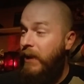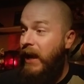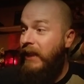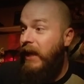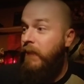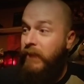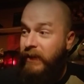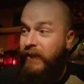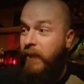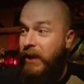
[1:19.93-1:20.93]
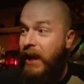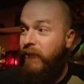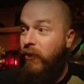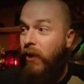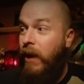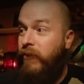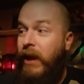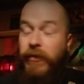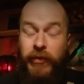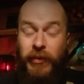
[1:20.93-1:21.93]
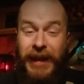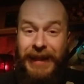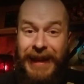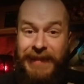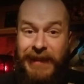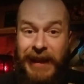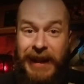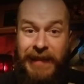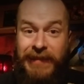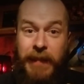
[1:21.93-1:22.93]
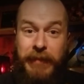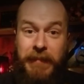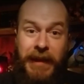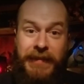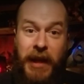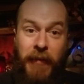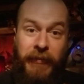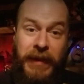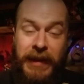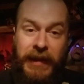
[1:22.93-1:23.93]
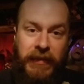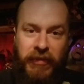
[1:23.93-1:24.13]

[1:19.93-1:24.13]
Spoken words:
and I let him because I'm an asshole. I was out too late last night and I slept in myself.